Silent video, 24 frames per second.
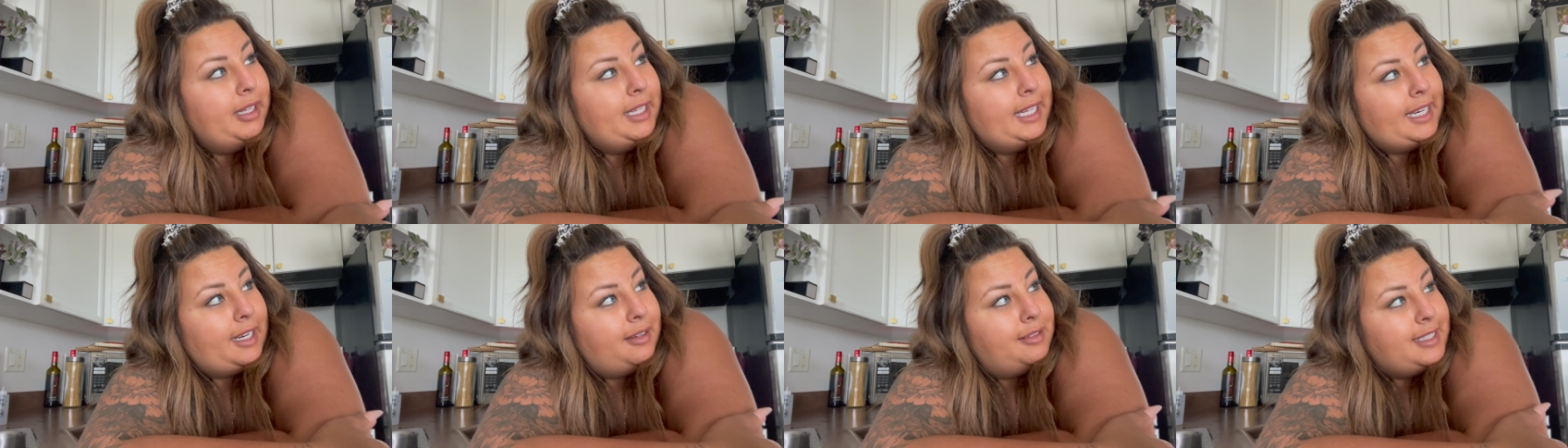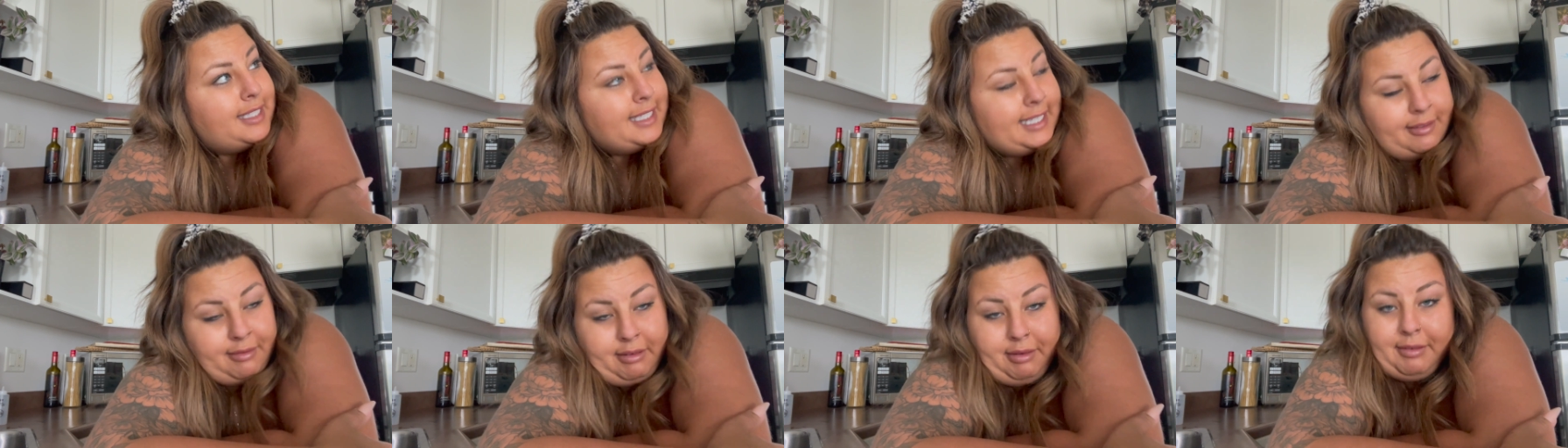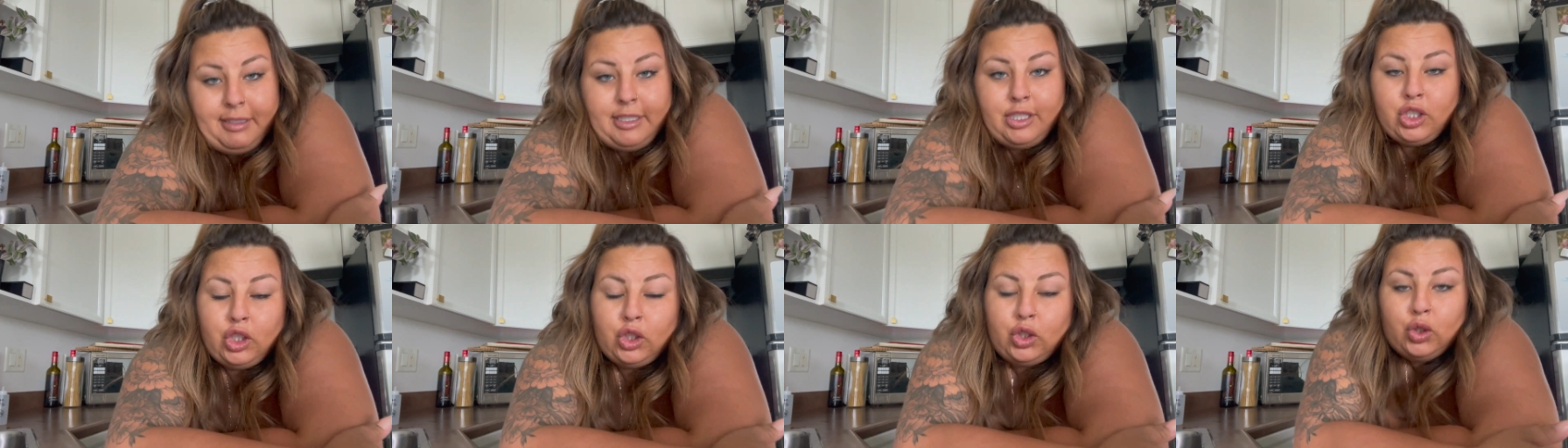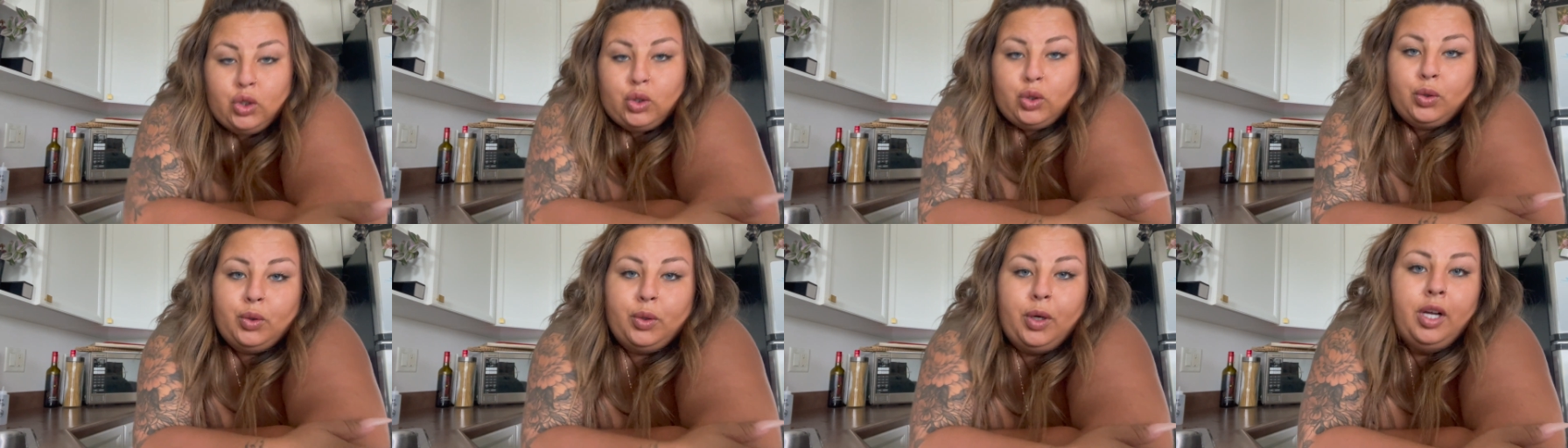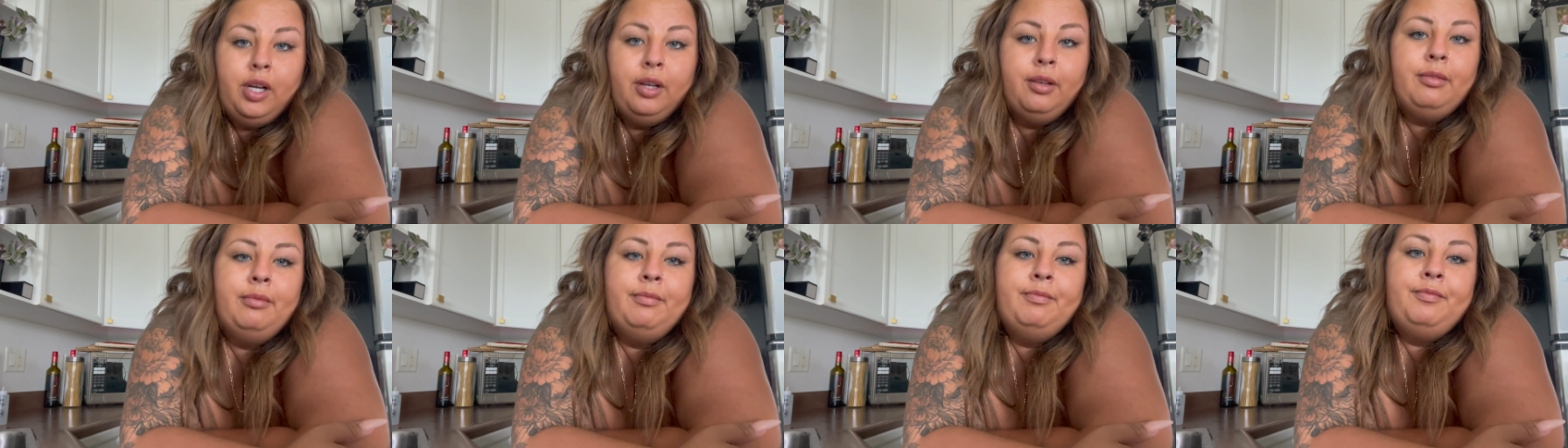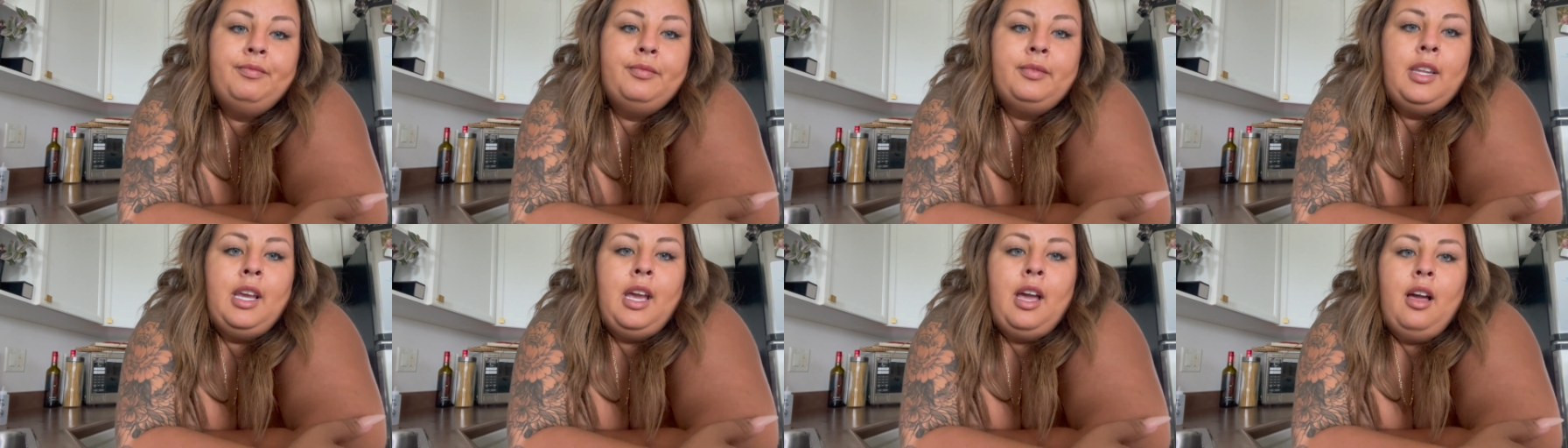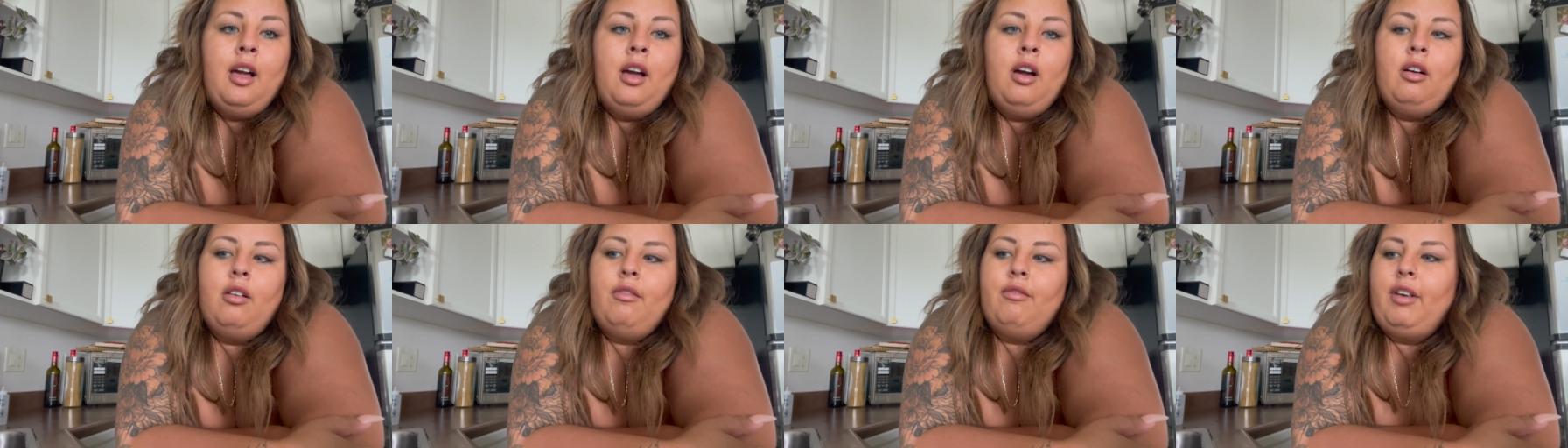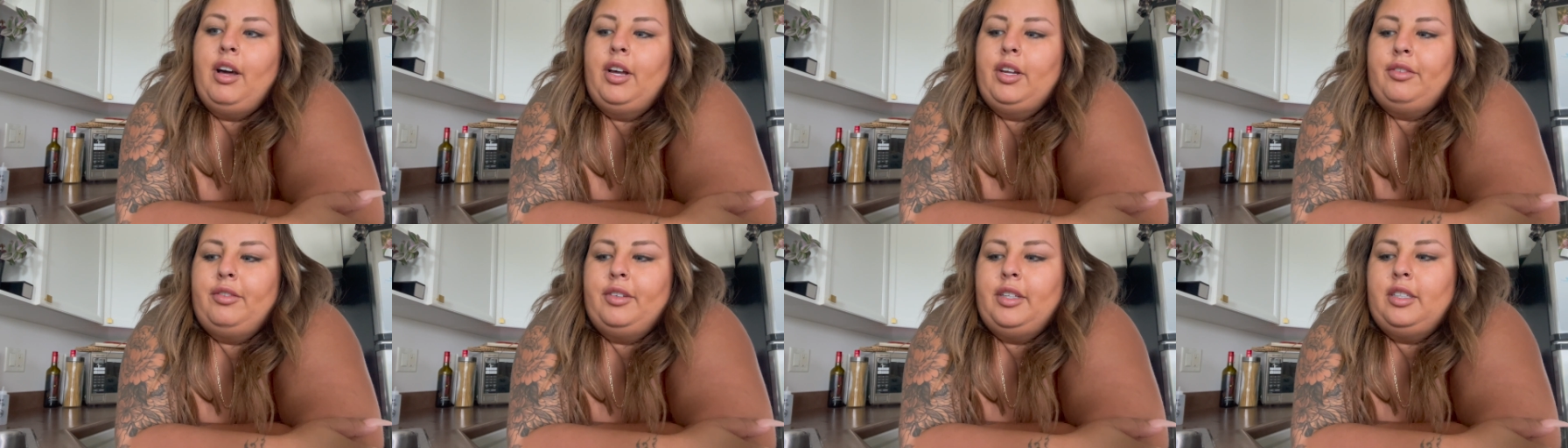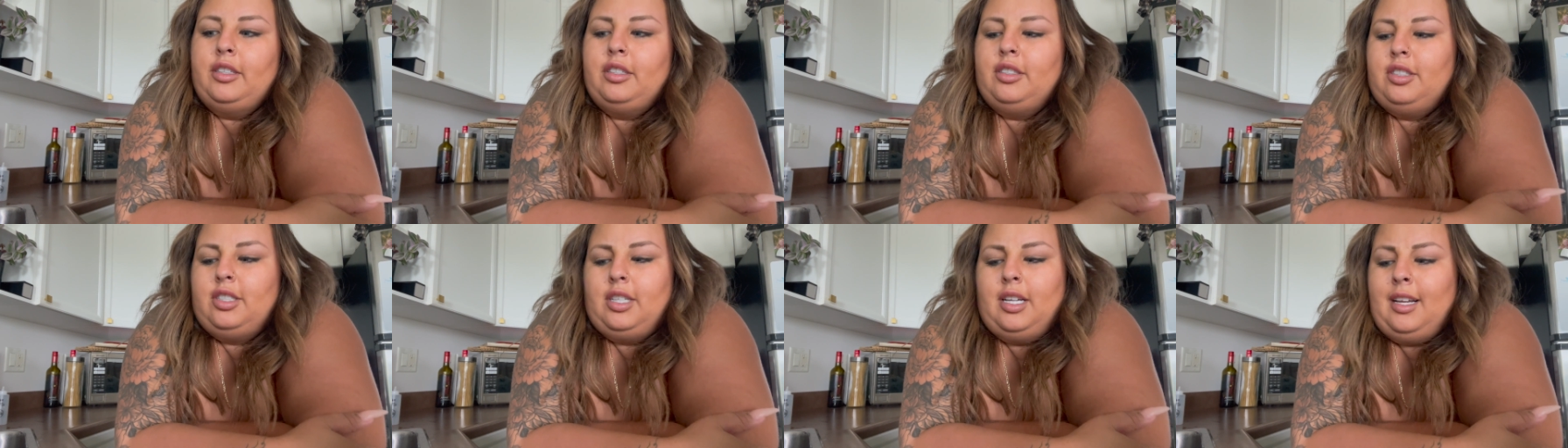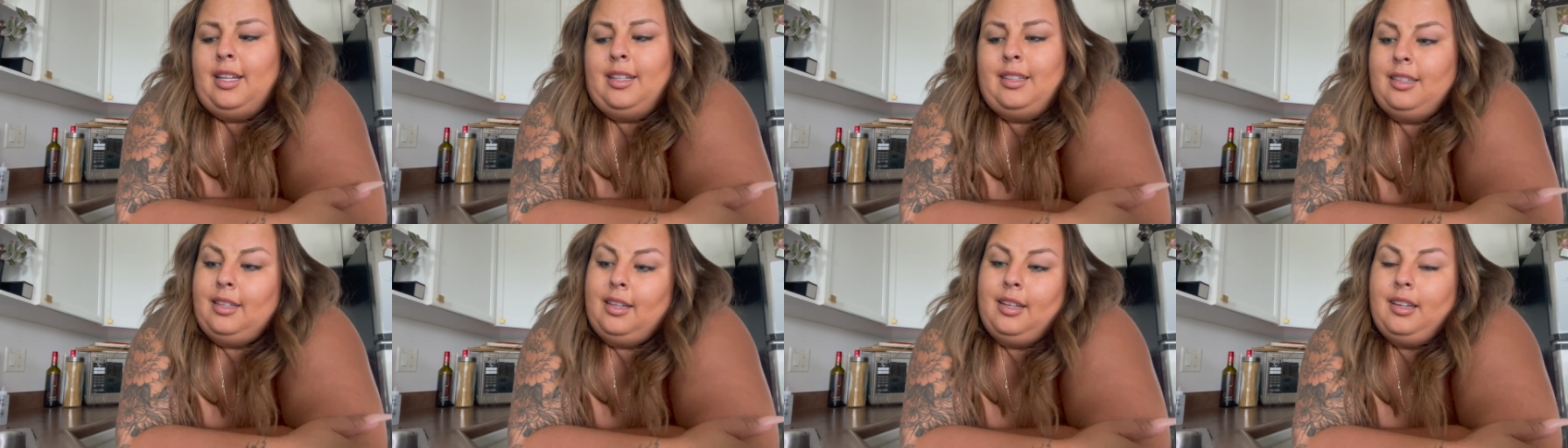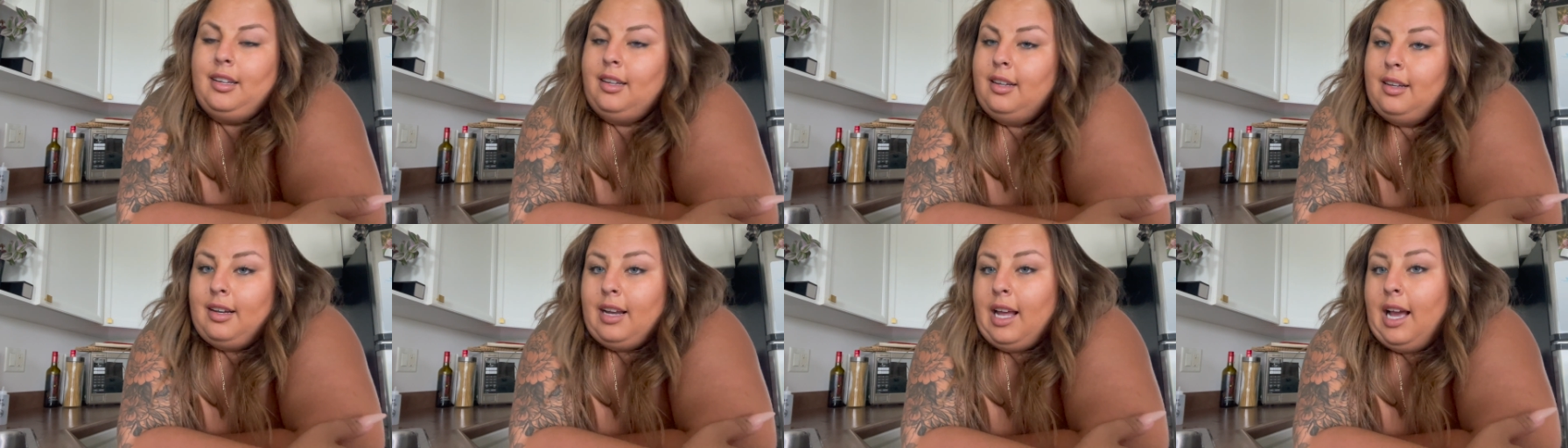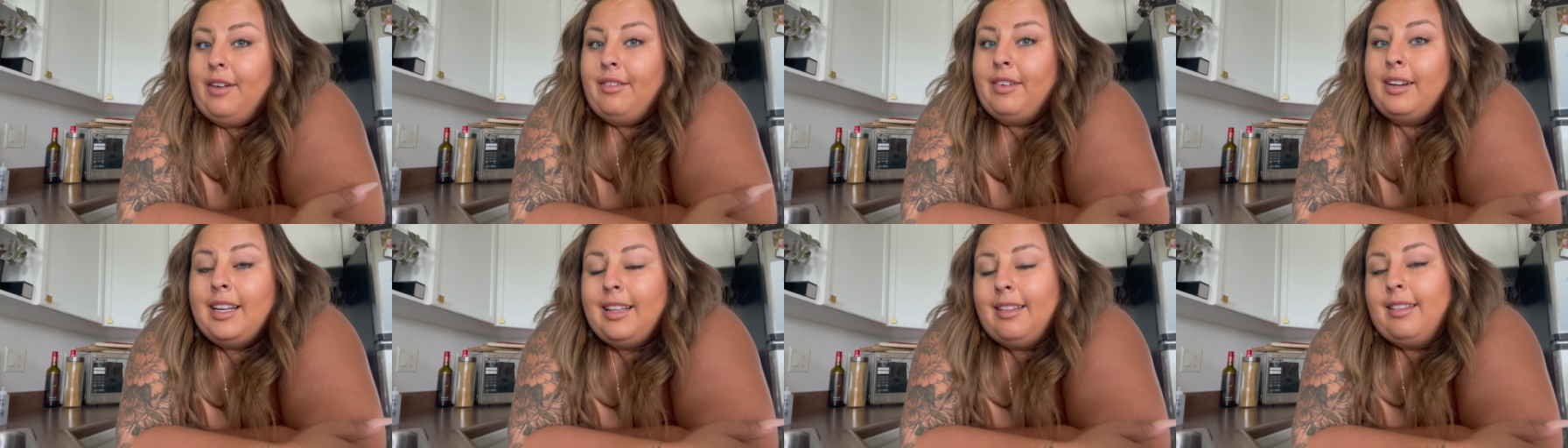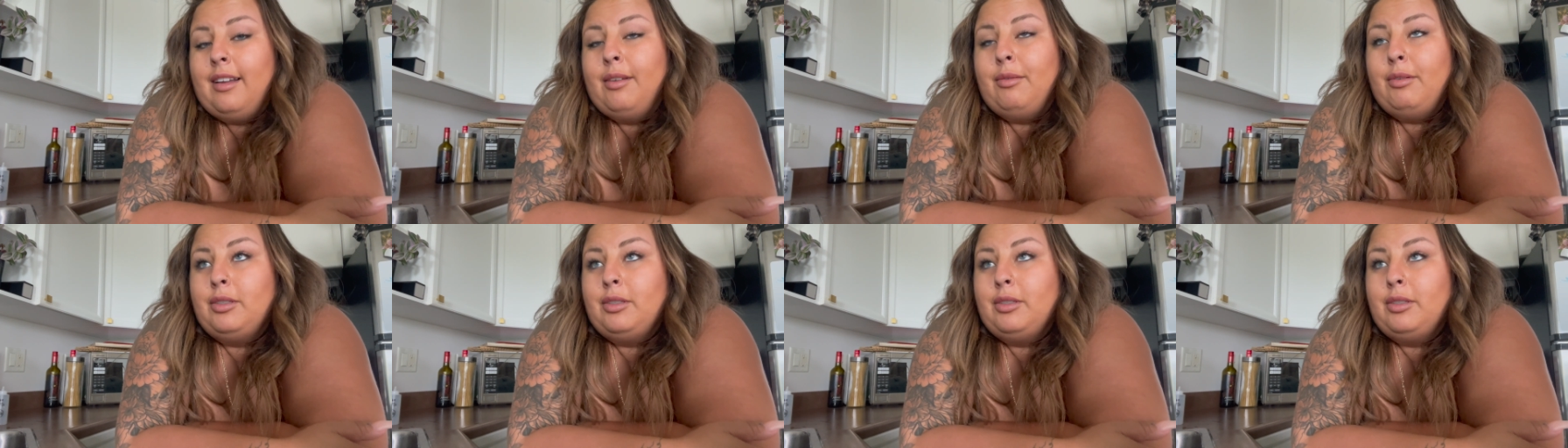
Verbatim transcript: like I was saying, we went to Valley Village and they didn't have anything.